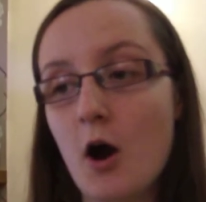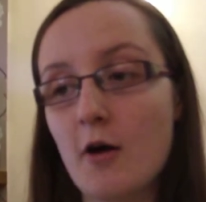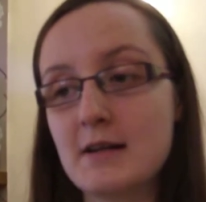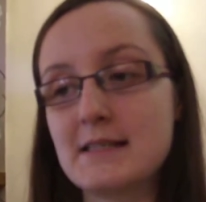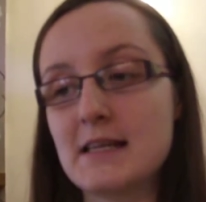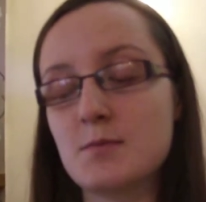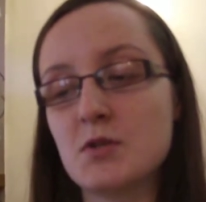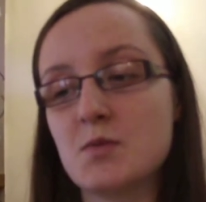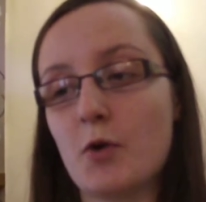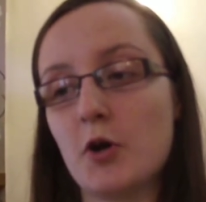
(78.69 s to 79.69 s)
Our
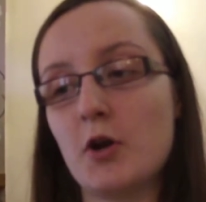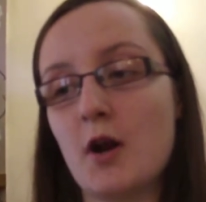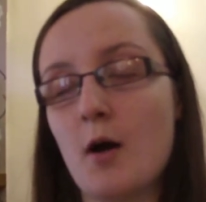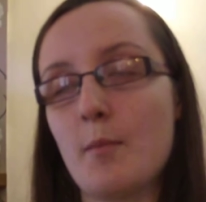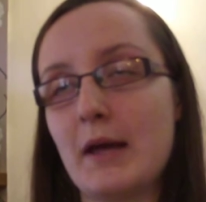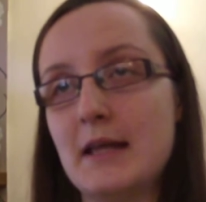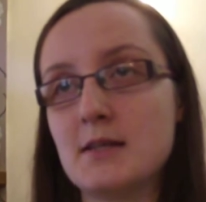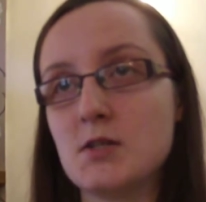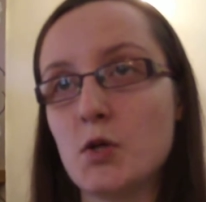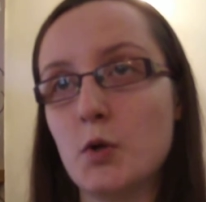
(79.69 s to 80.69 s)
assessment's broken up
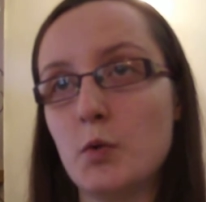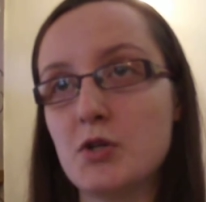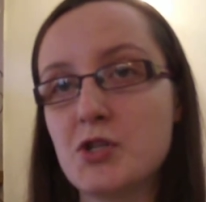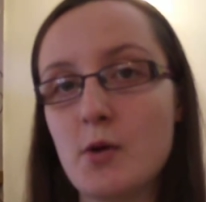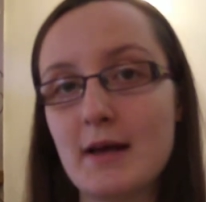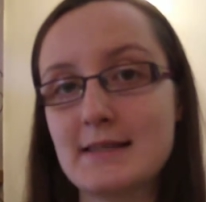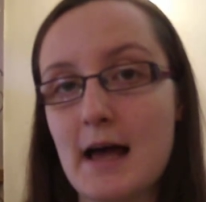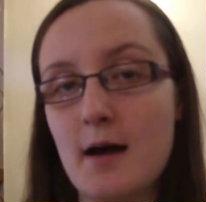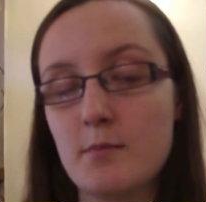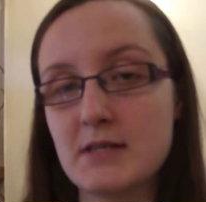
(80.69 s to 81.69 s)
into two
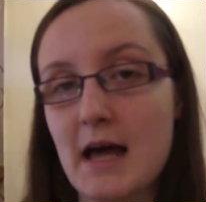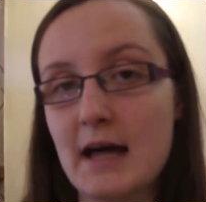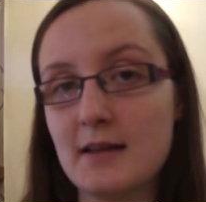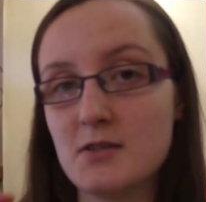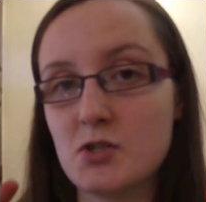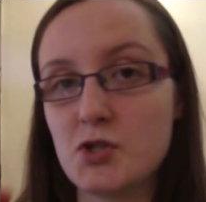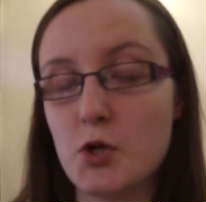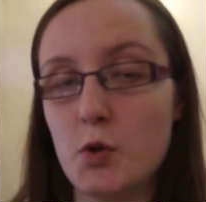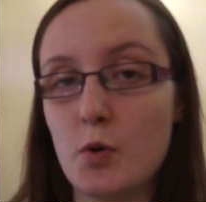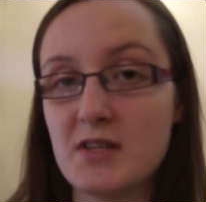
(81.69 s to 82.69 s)
exams and
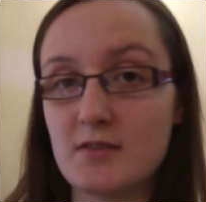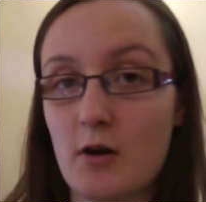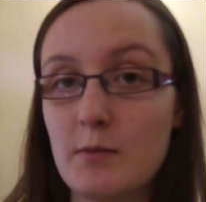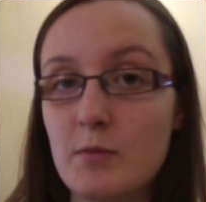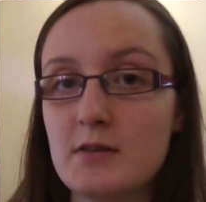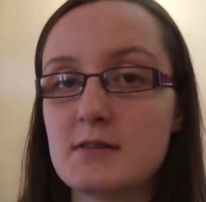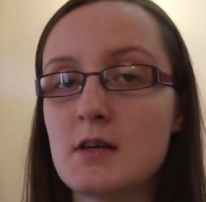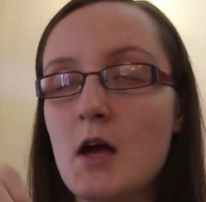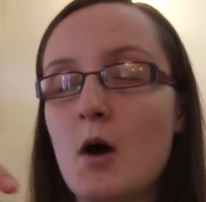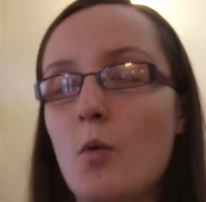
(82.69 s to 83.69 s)
two assignments.
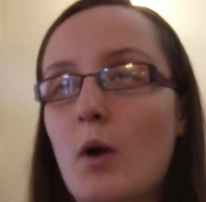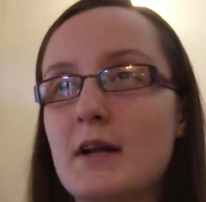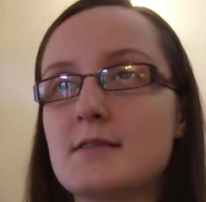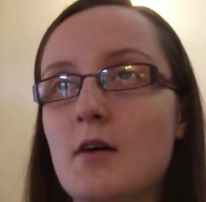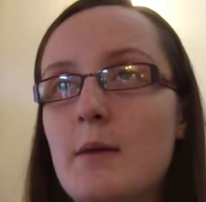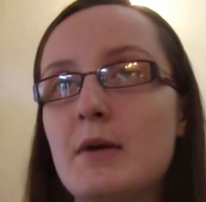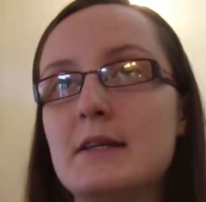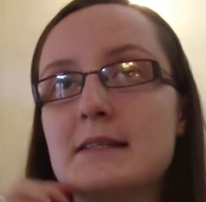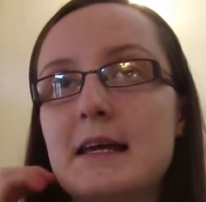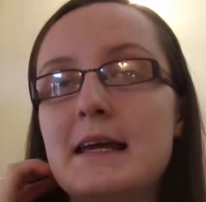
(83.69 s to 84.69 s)
One
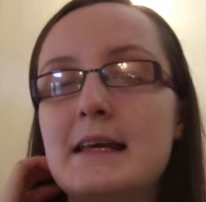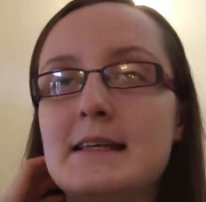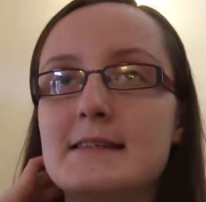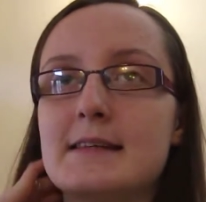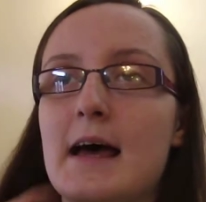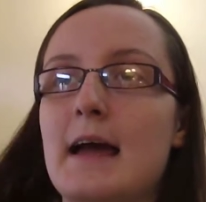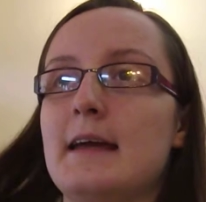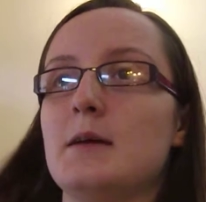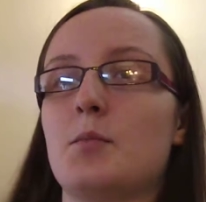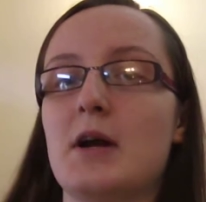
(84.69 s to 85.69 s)
assignment is
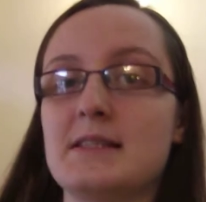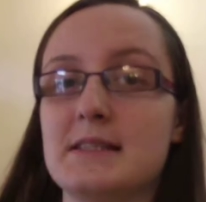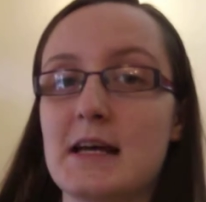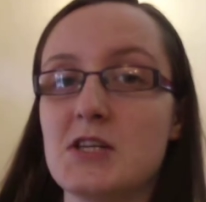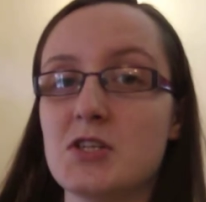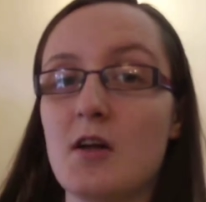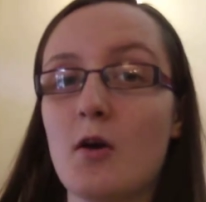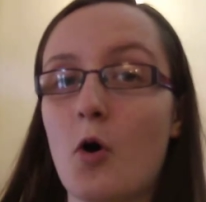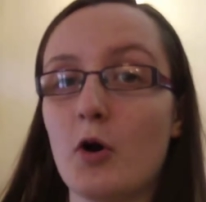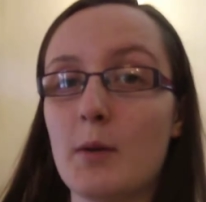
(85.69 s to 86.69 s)
a presentation
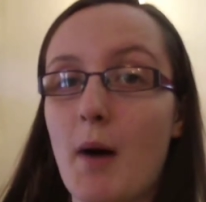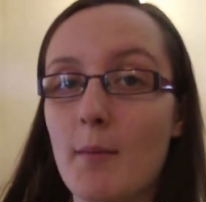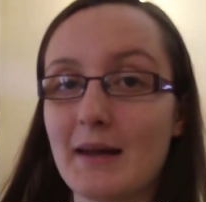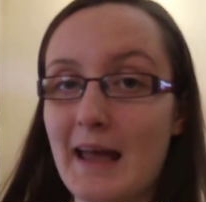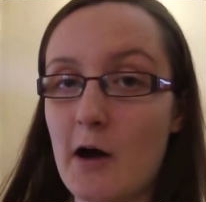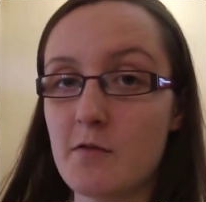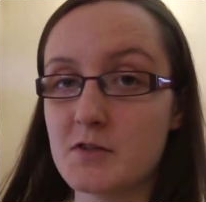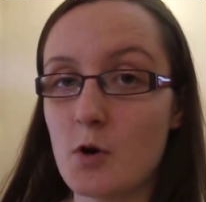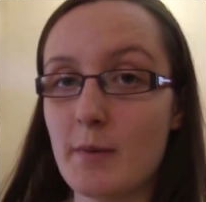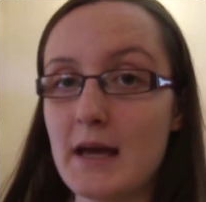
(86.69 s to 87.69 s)
on a public
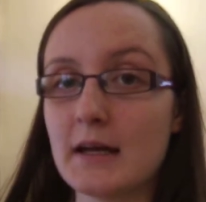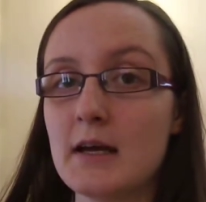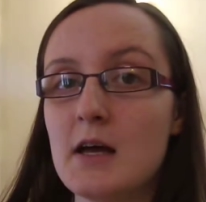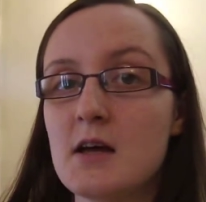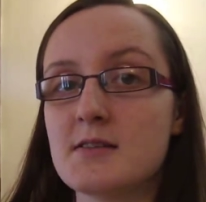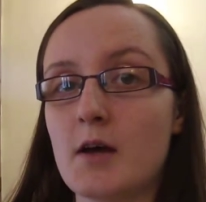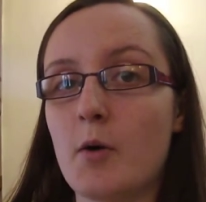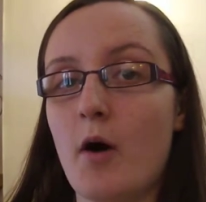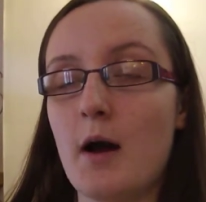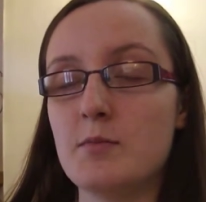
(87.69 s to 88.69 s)
health topic.
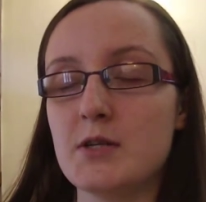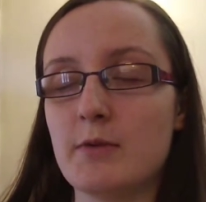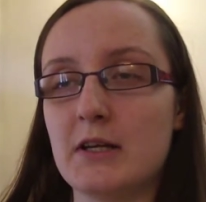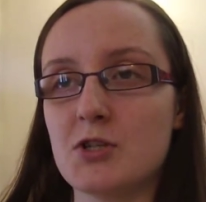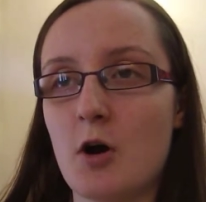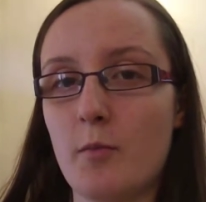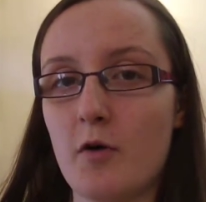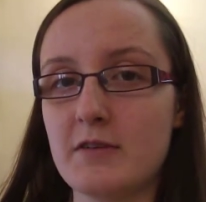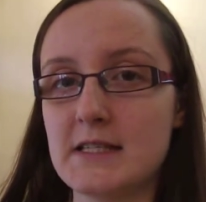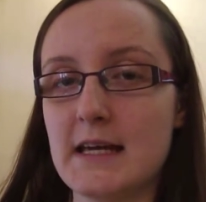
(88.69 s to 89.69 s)
So I'm doing child
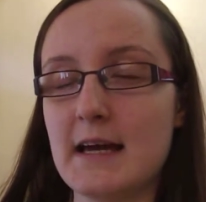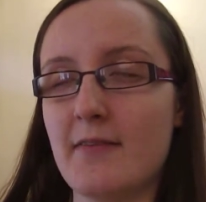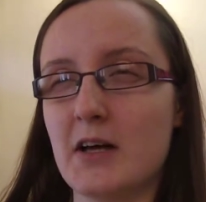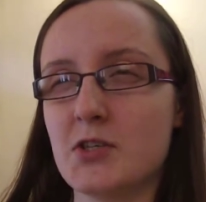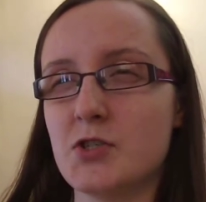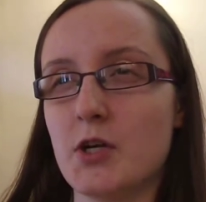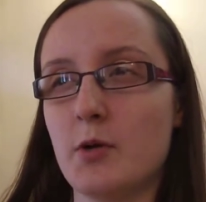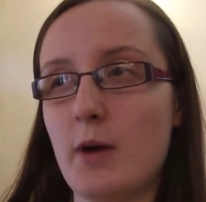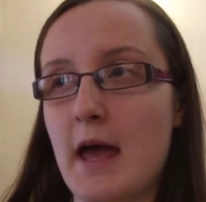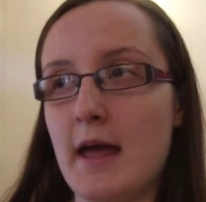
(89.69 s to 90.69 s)
poverty, and that's
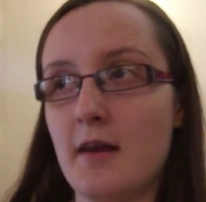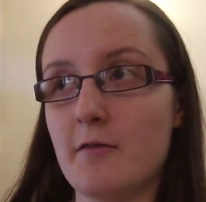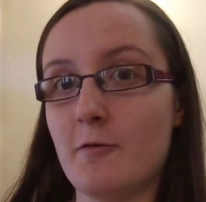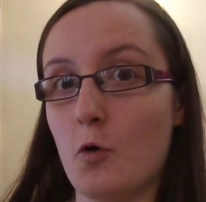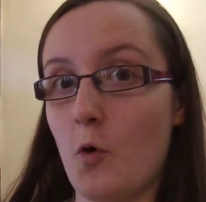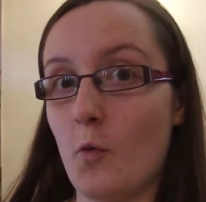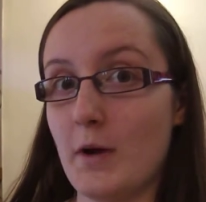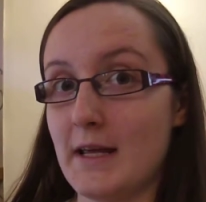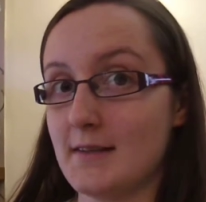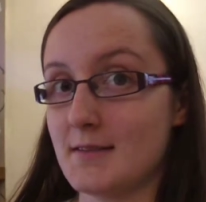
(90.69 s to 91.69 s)
due in 4
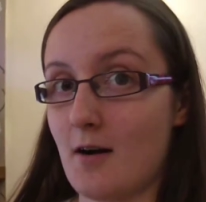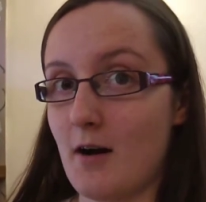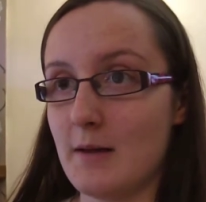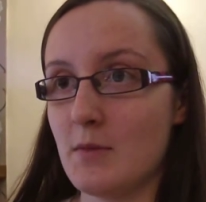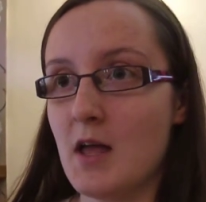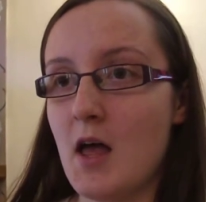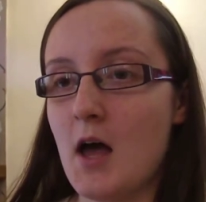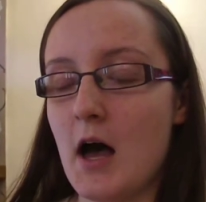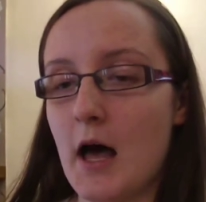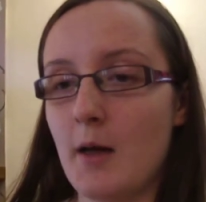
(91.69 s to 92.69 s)
weeks' time.
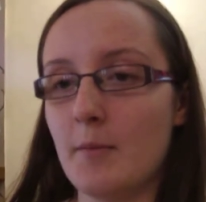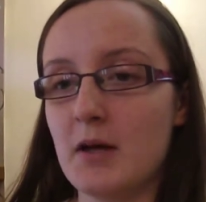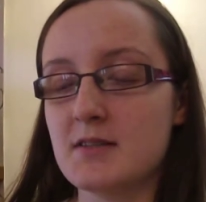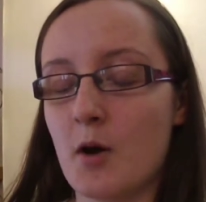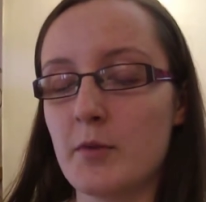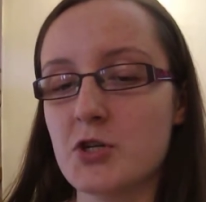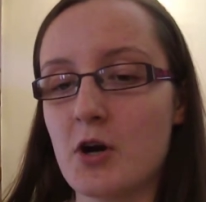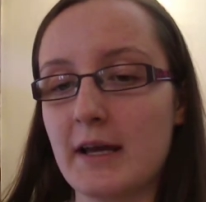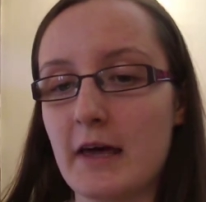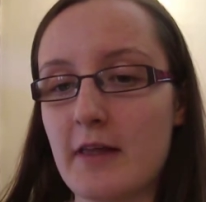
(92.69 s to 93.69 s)
So I'm going to
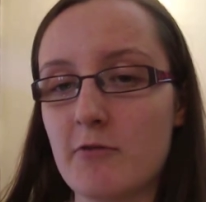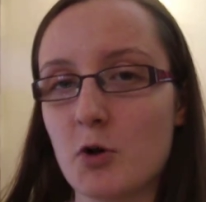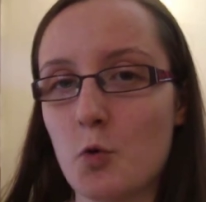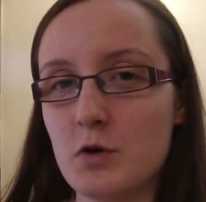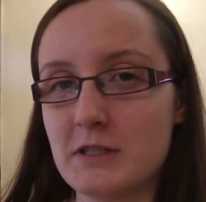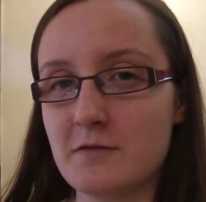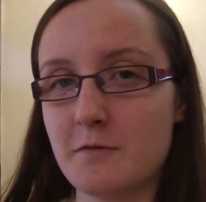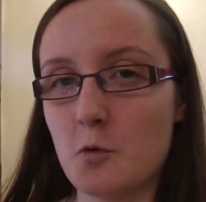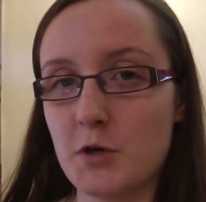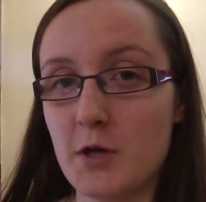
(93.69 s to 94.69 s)
try and get that recorded
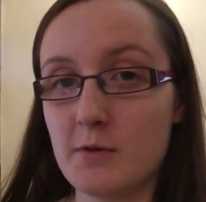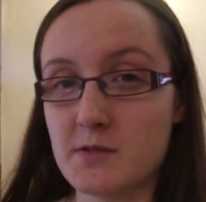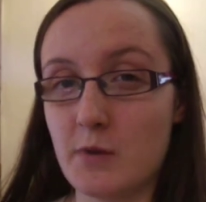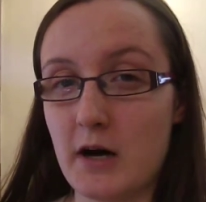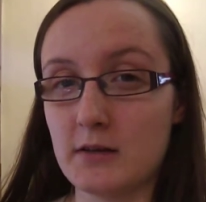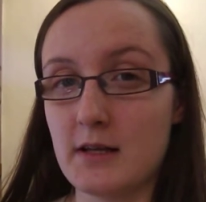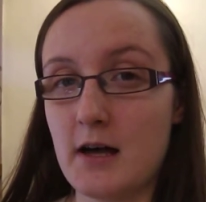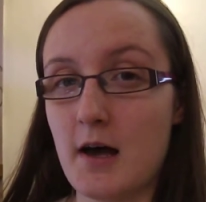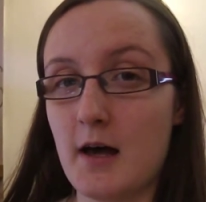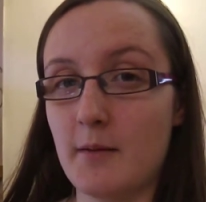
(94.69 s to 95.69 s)
for you as well,
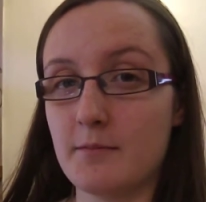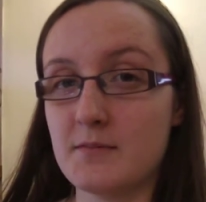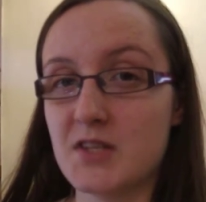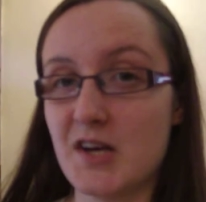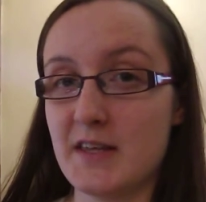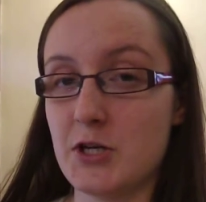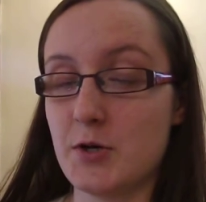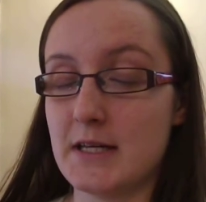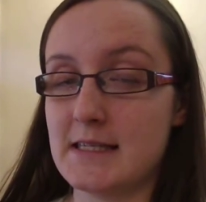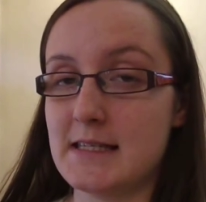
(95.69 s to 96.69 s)
so that
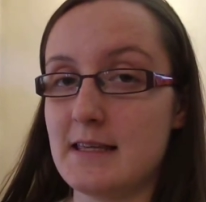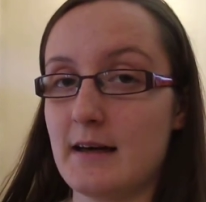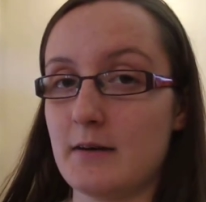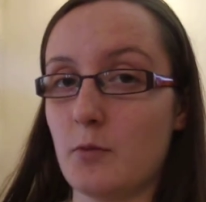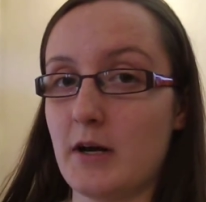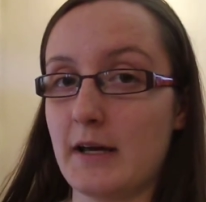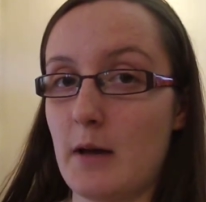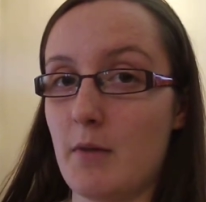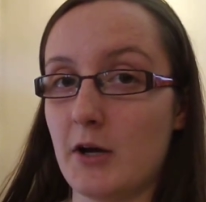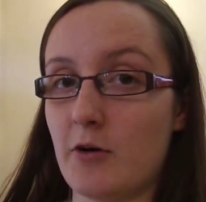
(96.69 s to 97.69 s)
you can see that when I
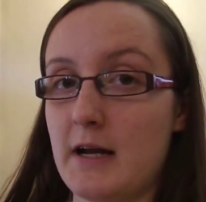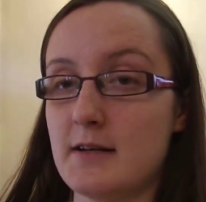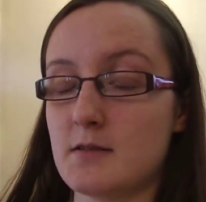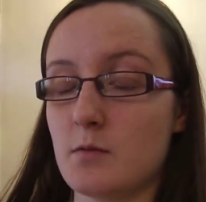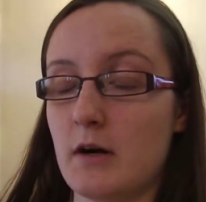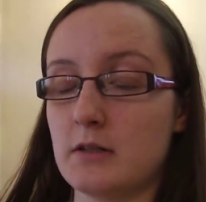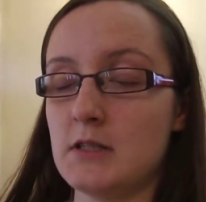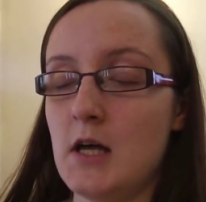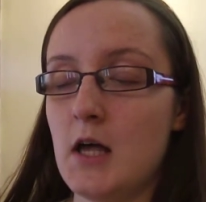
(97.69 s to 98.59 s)
get my grade as well.